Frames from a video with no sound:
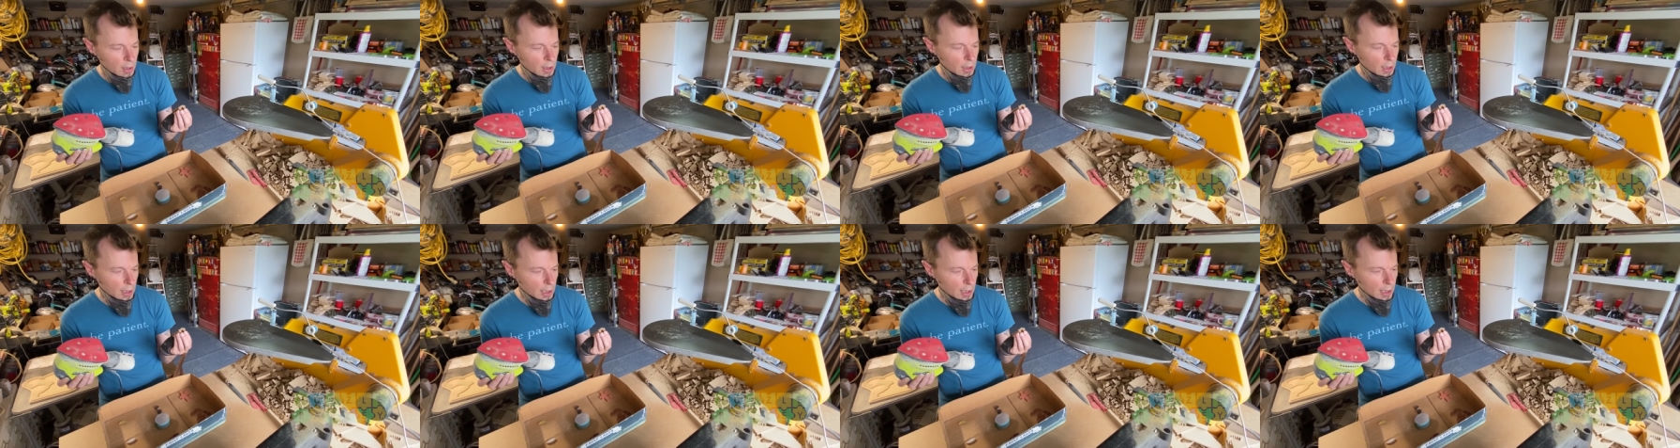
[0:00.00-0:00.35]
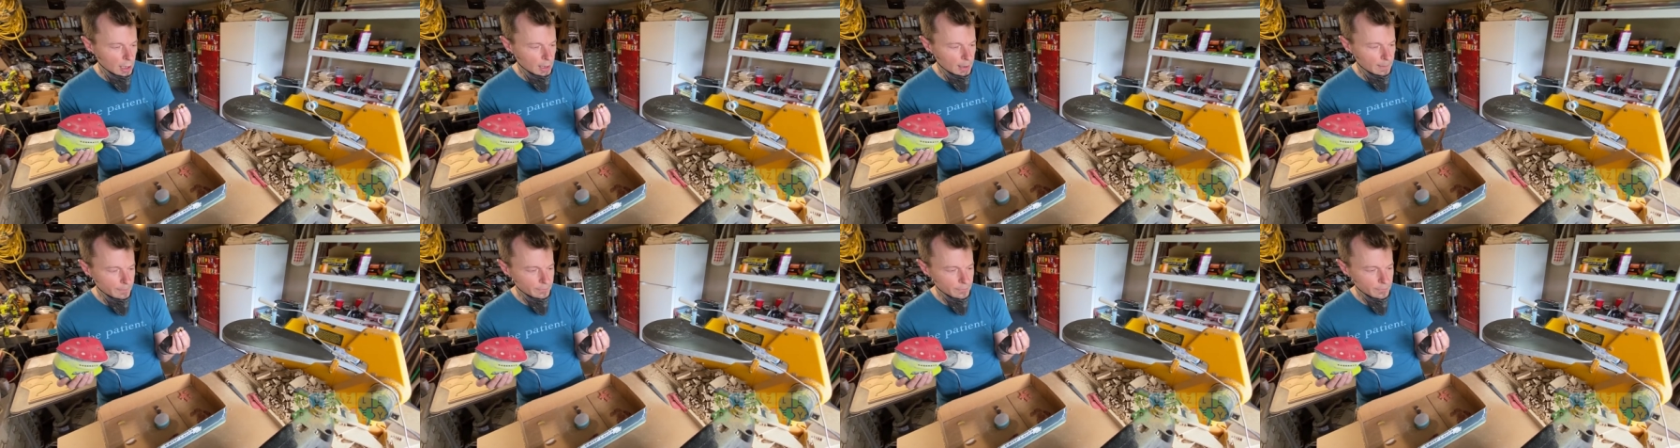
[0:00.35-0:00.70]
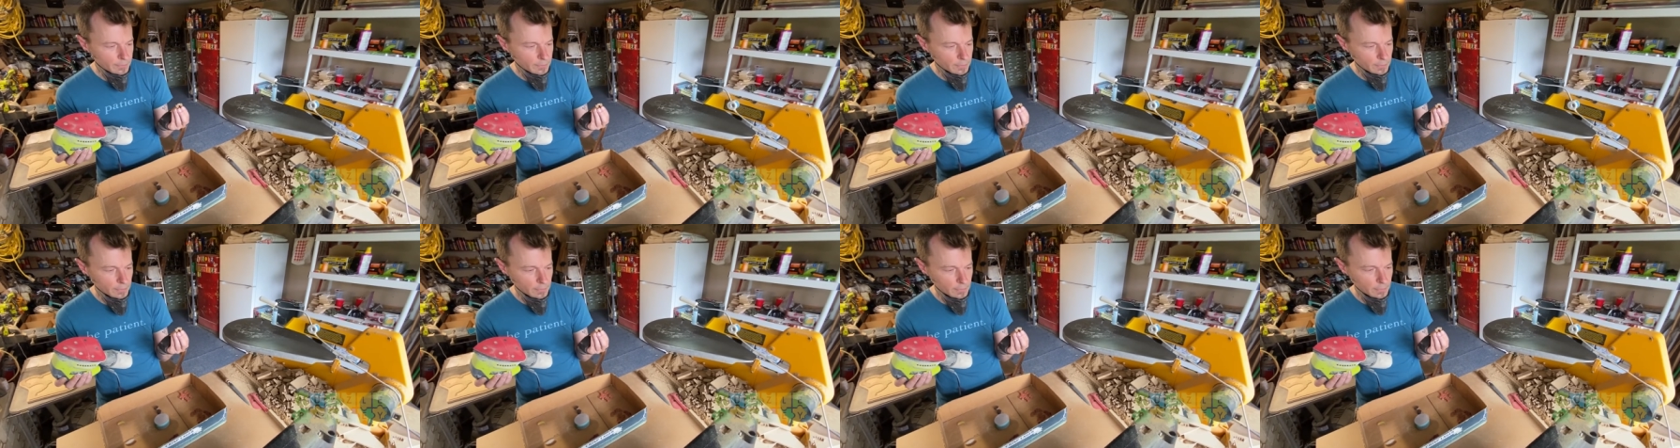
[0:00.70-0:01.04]

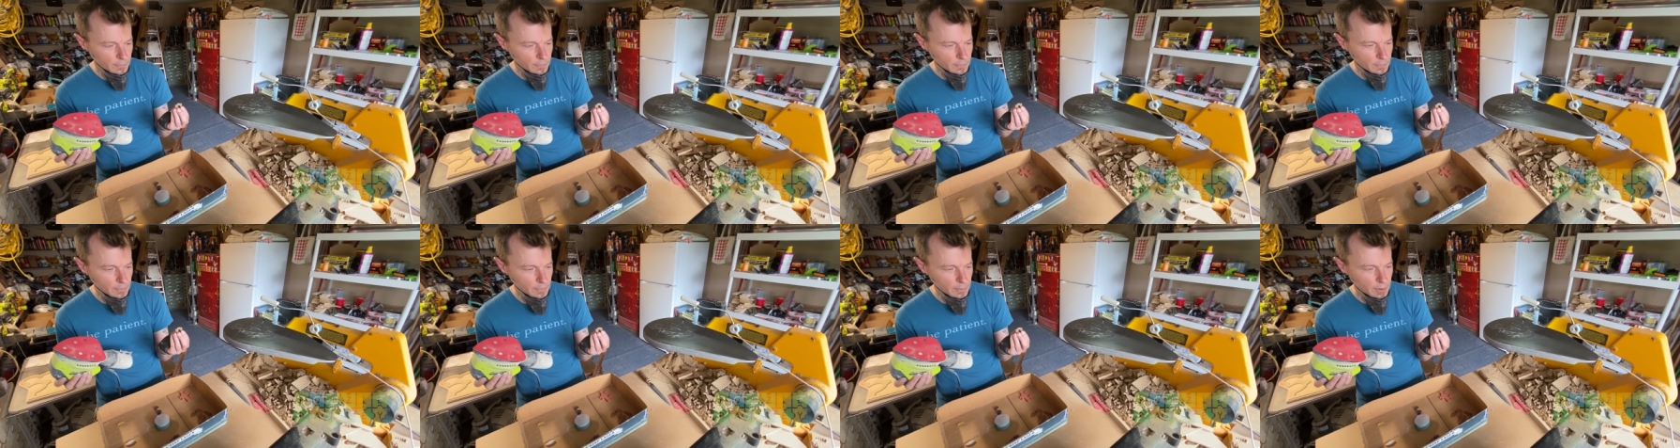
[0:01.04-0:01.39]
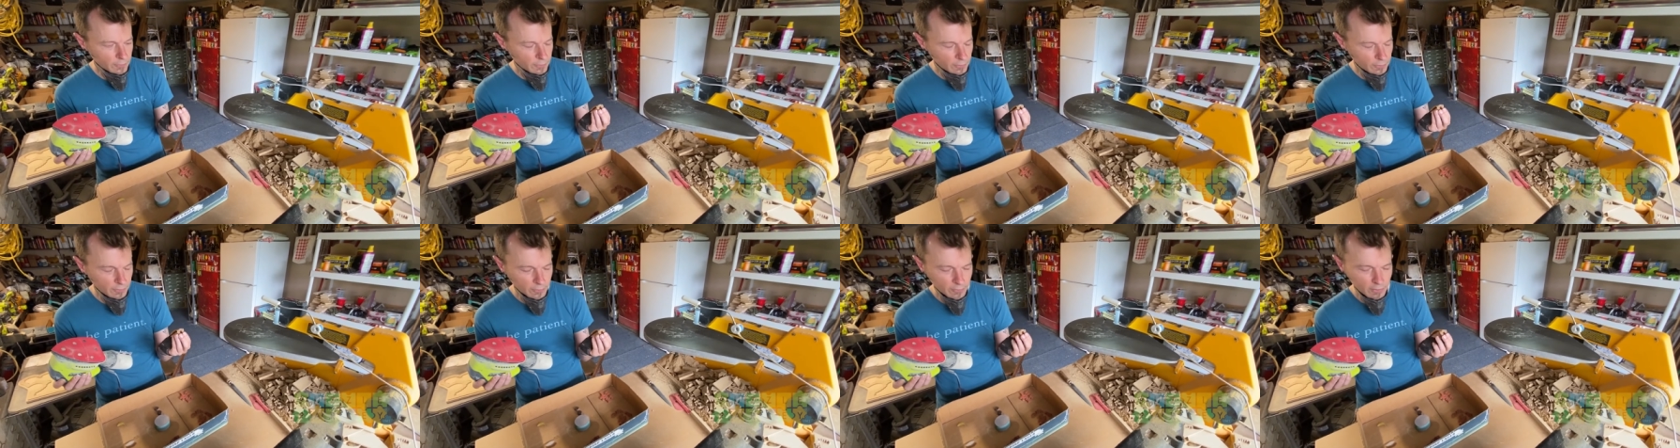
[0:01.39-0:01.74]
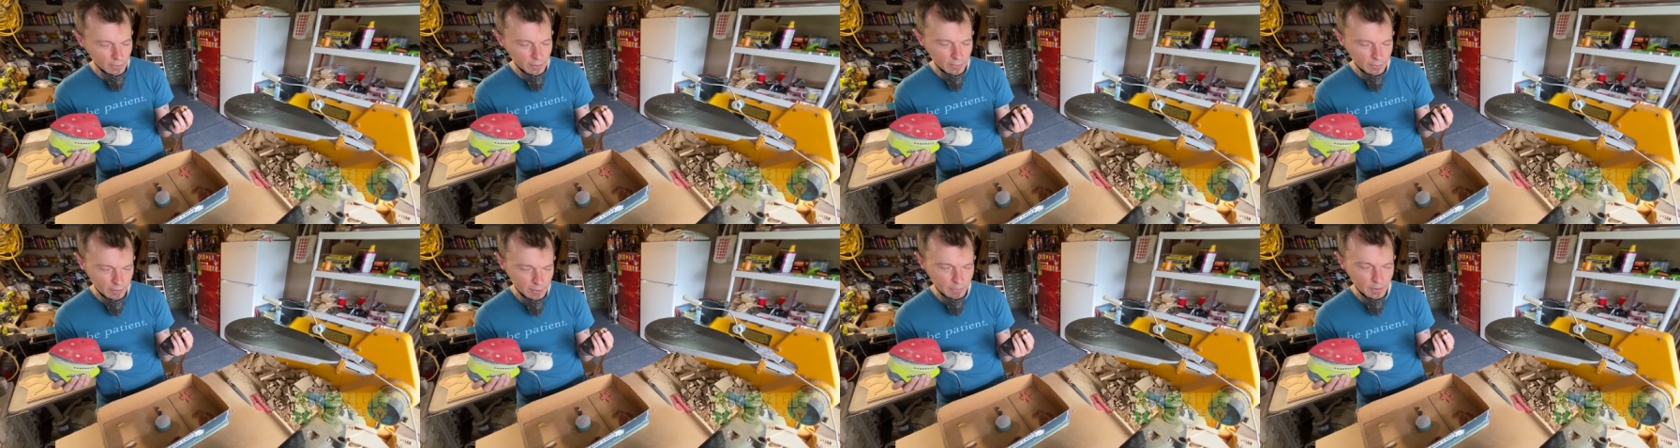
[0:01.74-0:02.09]
Um, this is
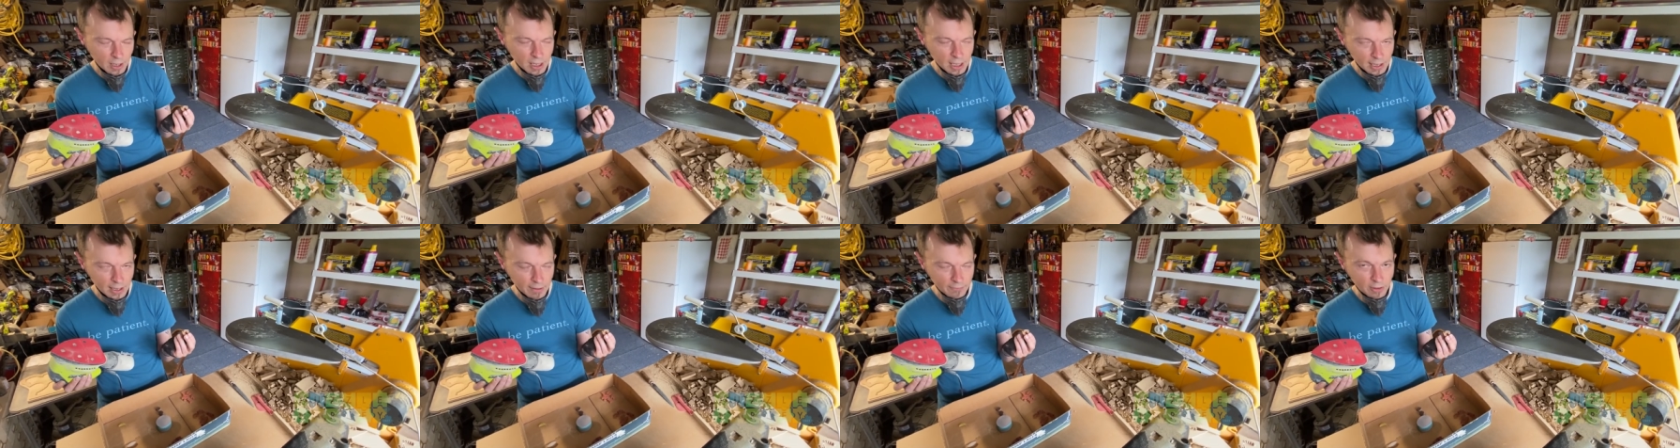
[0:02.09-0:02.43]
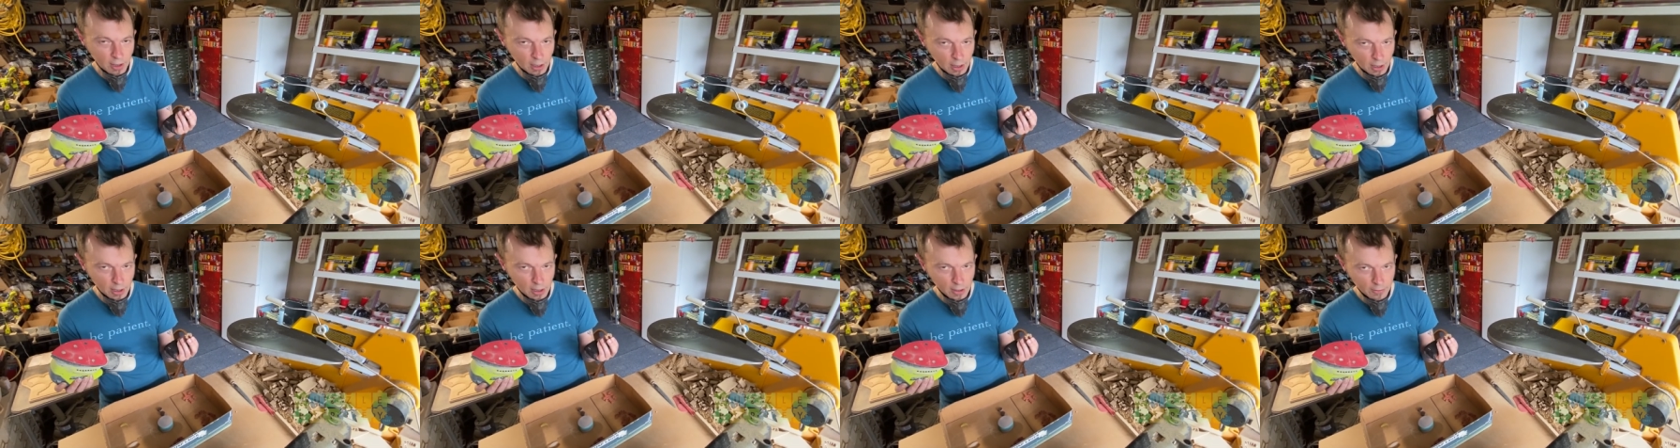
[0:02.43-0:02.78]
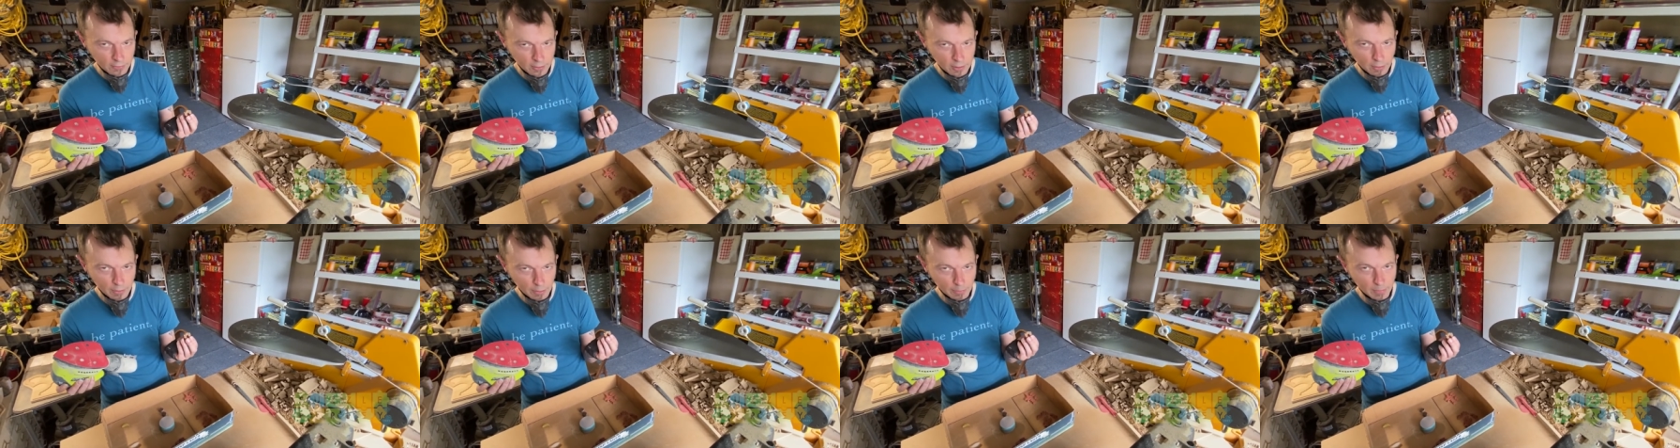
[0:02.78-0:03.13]
this can be kind of tedious
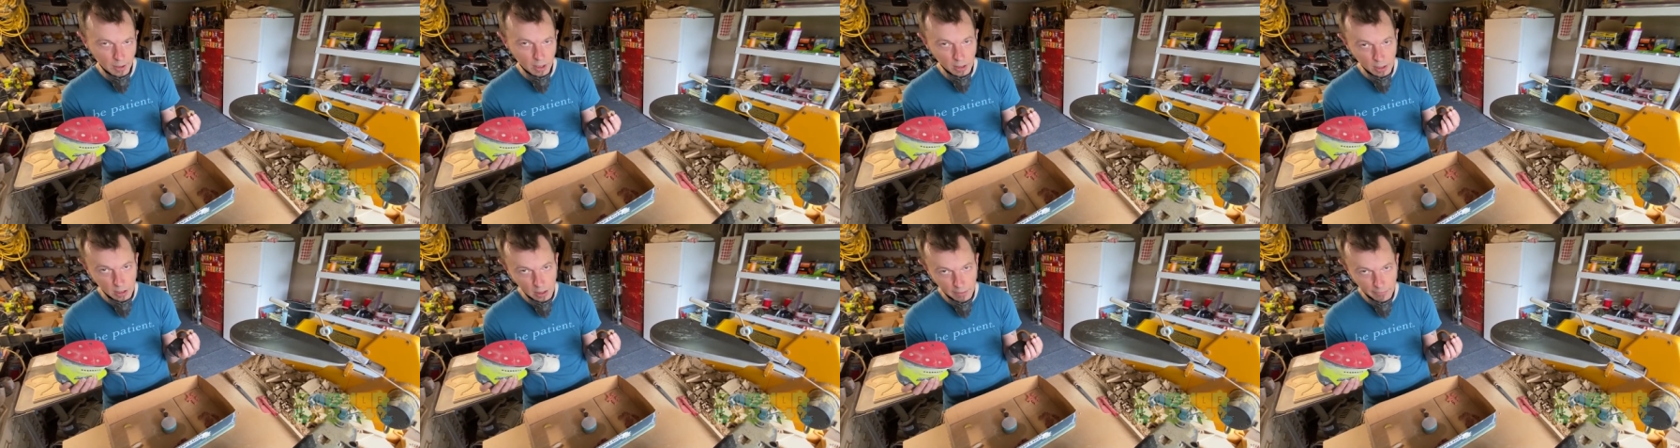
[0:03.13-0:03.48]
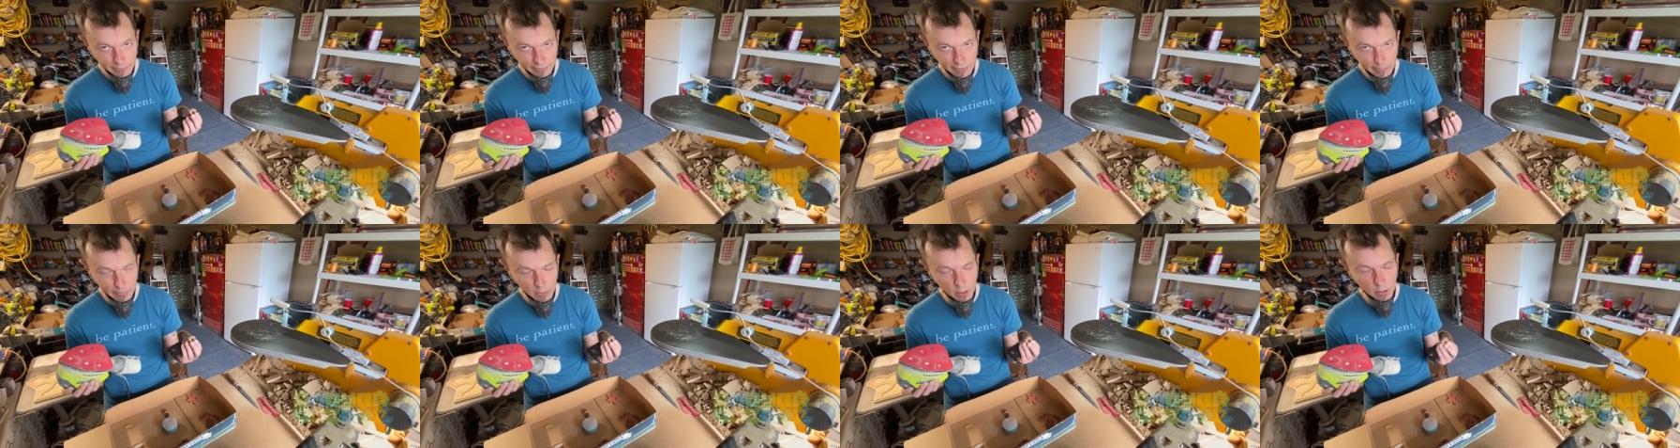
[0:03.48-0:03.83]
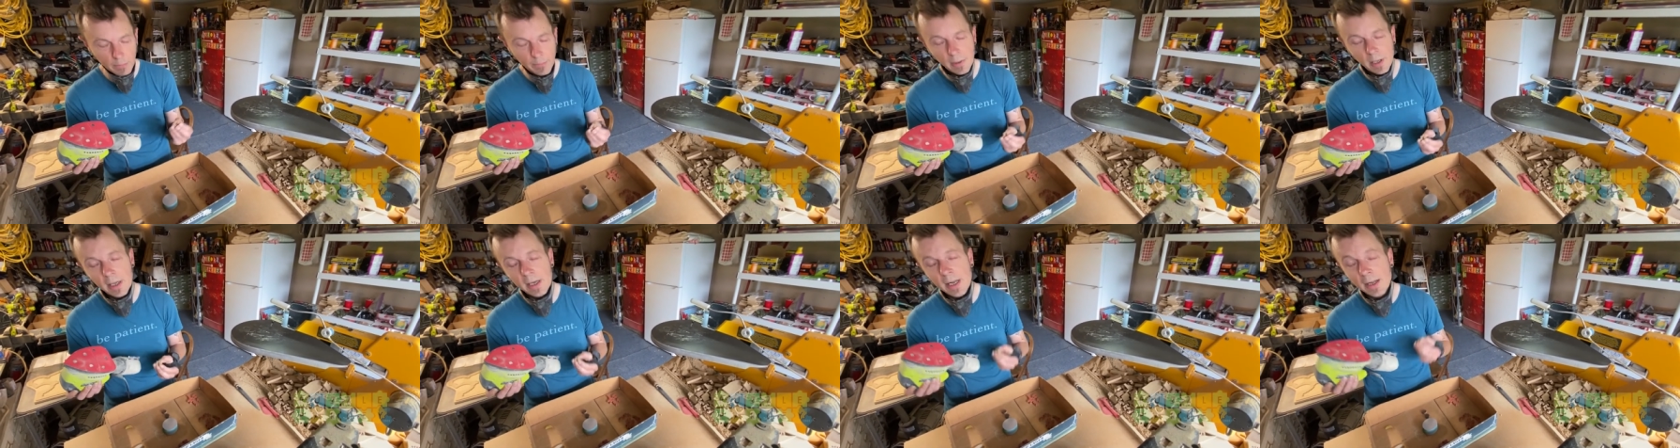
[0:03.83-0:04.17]
and a little bit uncomfortable,
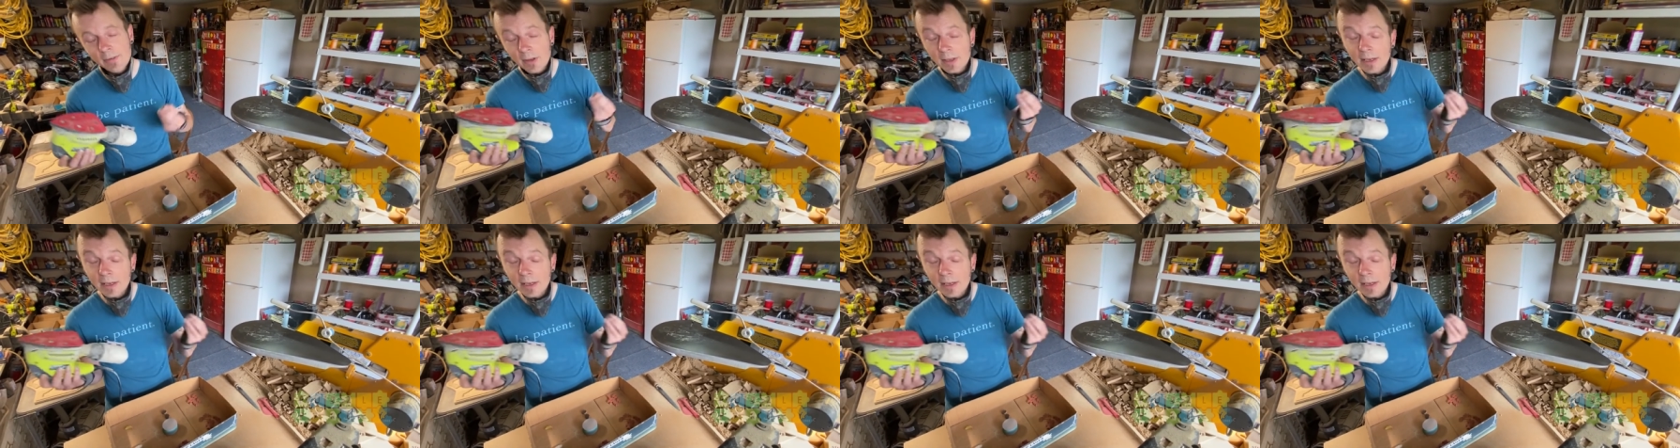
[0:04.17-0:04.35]
but it's a